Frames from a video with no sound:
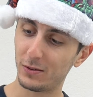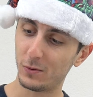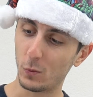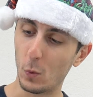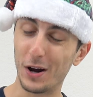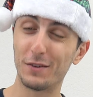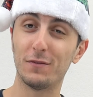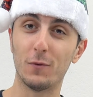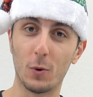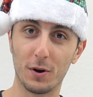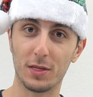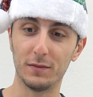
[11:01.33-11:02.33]

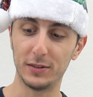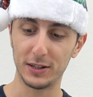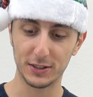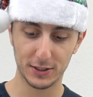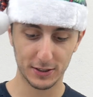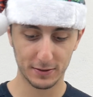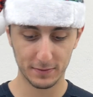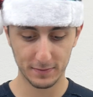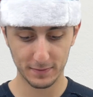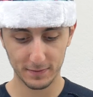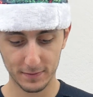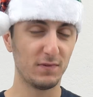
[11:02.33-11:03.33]
one-fourth of this.
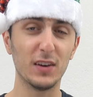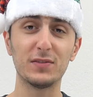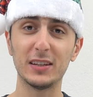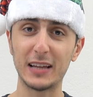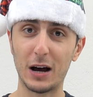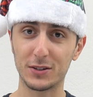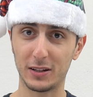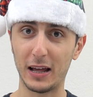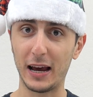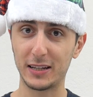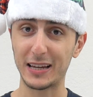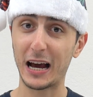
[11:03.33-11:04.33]
fifty thousand
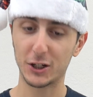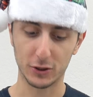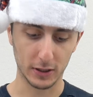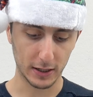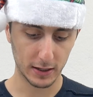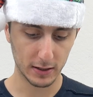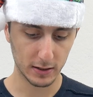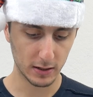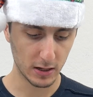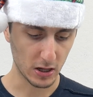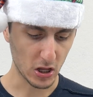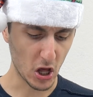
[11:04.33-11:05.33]
likes, actually.
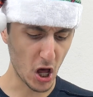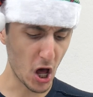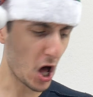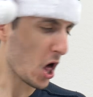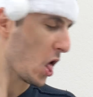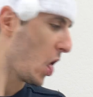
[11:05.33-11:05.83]
Ugh!